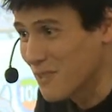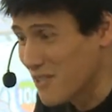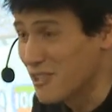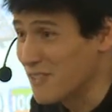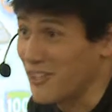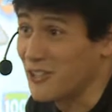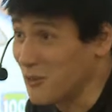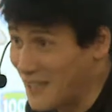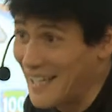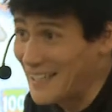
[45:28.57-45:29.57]
Even if I
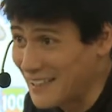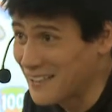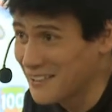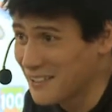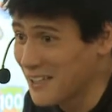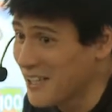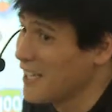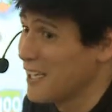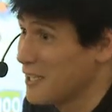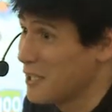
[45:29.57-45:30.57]
don't like it,
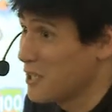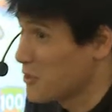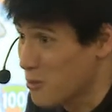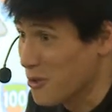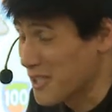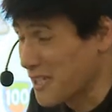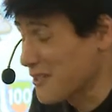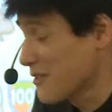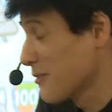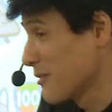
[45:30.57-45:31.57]
it's working,
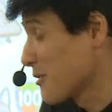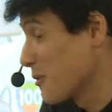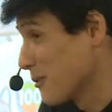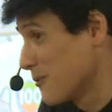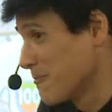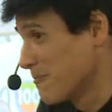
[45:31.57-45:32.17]
so it's good.